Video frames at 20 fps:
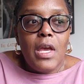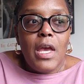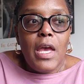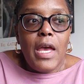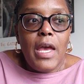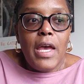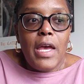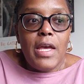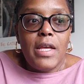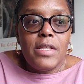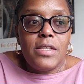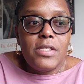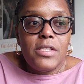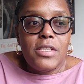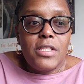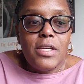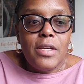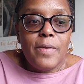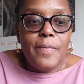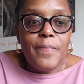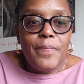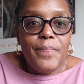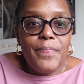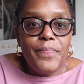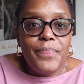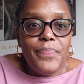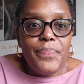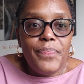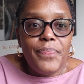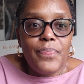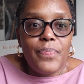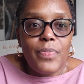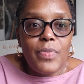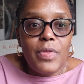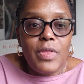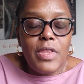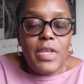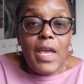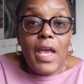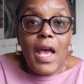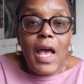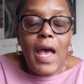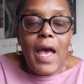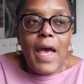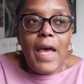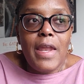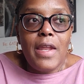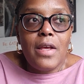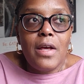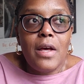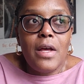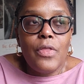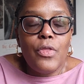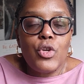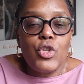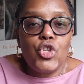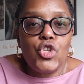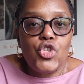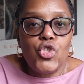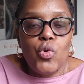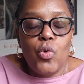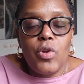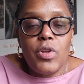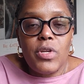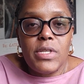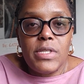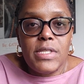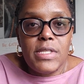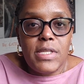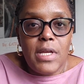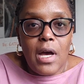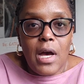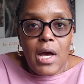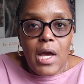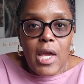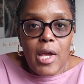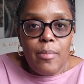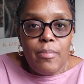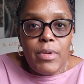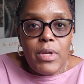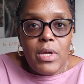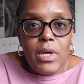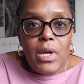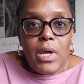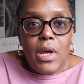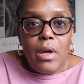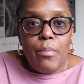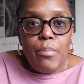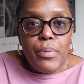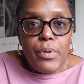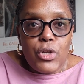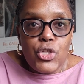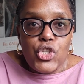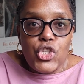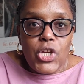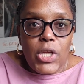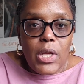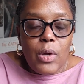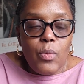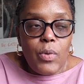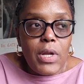And they had the shortest time pushing.